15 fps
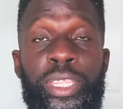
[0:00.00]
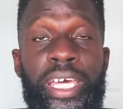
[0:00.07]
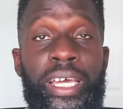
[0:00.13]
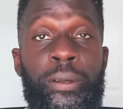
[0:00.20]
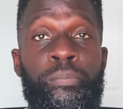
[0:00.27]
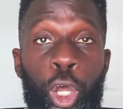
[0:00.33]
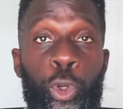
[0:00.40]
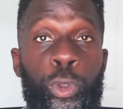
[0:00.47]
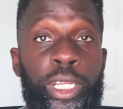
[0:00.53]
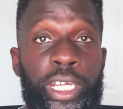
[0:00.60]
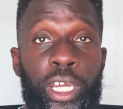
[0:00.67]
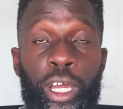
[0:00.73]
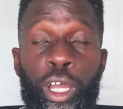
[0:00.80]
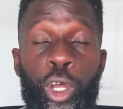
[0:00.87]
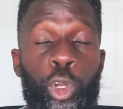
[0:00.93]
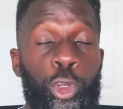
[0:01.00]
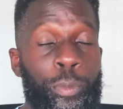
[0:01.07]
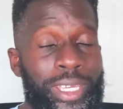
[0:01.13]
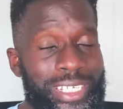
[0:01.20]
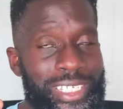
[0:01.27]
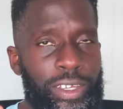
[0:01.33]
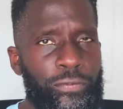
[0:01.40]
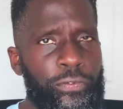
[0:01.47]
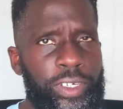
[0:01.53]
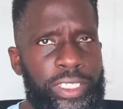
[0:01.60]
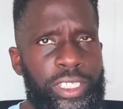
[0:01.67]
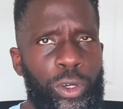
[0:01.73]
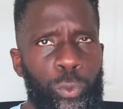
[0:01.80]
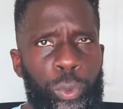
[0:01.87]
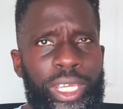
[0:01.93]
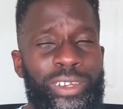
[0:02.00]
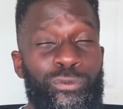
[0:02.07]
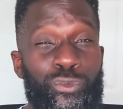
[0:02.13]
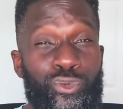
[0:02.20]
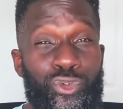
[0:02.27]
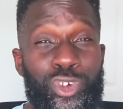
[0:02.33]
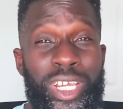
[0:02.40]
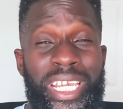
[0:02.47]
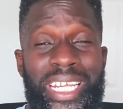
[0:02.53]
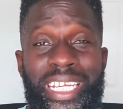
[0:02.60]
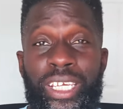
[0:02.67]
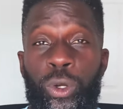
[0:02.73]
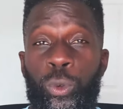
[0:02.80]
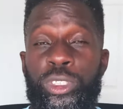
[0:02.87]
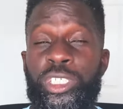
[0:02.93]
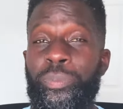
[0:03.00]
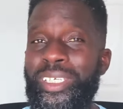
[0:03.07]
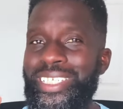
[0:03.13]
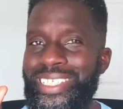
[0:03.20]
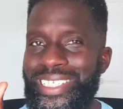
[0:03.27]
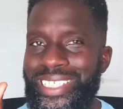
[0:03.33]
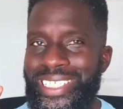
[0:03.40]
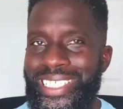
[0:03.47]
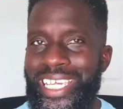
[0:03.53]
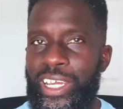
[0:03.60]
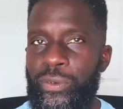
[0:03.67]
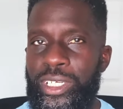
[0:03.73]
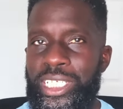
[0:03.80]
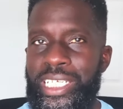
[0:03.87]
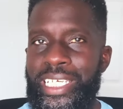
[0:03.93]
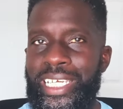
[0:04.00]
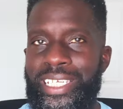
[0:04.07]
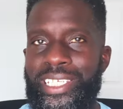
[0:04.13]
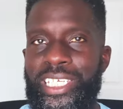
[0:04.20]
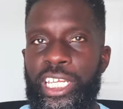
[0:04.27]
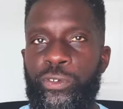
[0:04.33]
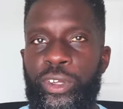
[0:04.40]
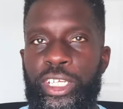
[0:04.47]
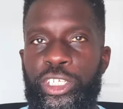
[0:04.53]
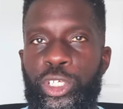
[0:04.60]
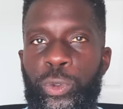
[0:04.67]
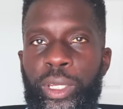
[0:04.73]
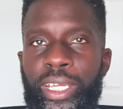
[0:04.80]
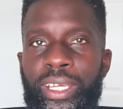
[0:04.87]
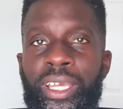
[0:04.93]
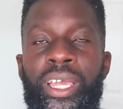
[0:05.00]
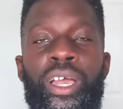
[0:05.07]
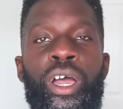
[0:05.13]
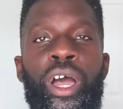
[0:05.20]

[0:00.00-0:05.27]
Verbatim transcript: that owning a home is something that we really ought to be seriously considering doing.